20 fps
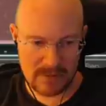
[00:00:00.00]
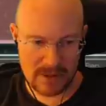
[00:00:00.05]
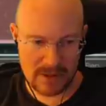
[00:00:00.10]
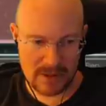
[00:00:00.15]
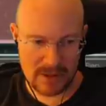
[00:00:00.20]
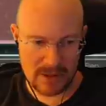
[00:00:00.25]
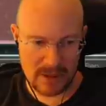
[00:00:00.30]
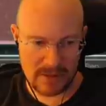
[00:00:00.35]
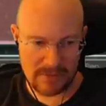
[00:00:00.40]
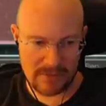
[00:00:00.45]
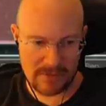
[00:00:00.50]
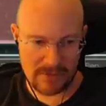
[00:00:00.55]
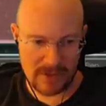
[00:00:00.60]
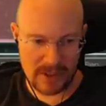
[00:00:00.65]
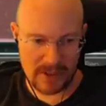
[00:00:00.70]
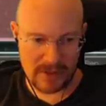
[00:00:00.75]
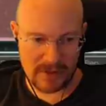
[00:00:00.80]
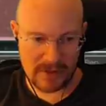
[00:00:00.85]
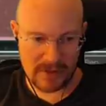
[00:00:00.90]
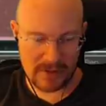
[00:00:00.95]
gonna not
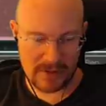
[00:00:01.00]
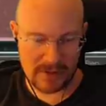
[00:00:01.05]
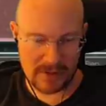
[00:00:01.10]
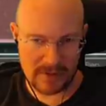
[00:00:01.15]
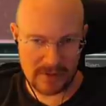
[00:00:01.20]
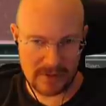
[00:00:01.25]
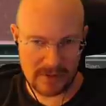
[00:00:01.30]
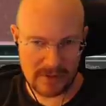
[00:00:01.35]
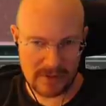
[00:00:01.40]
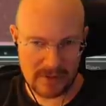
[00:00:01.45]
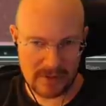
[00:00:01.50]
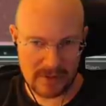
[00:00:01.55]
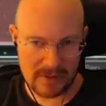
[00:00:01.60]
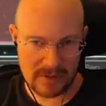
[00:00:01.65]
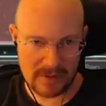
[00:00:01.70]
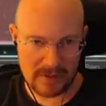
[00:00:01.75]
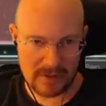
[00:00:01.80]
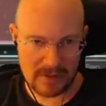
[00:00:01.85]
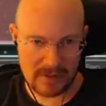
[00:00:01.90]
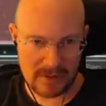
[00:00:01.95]
fire here.
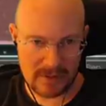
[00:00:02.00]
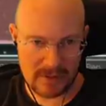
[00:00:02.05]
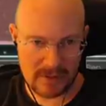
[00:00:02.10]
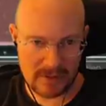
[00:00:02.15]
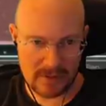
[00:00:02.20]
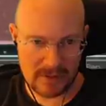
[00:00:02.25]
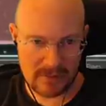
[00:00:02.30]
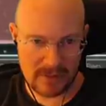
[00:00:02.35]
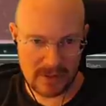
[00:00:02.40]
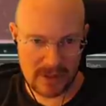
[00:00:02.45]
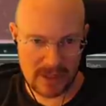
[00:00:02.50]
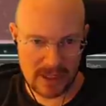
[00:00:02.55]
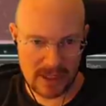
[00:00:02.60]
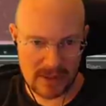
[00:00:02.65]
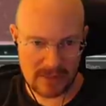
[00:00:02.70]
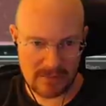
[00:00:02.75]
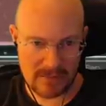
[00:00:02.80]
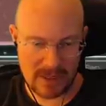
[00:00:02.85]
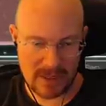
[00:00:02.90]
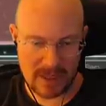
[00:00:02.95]
We take
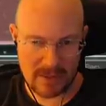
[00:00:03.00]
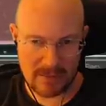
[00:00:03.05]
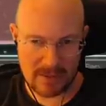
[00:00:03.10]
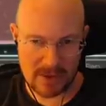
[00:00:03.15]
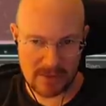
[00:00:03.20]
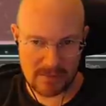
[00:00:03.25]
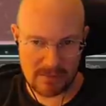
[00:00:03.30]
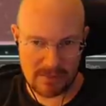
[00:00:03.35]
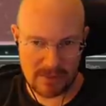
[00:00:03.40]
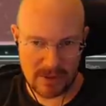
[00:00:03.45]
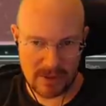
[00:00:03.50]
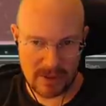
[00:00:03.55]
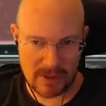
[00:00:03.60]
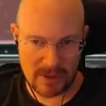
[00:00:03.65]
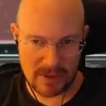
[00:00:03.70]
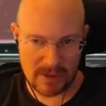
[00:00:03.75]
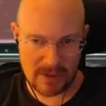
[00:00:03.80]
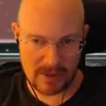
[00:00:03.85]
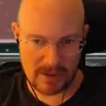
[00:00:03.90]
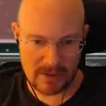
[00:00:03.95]
some damage,
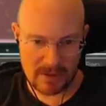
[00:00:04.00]
but...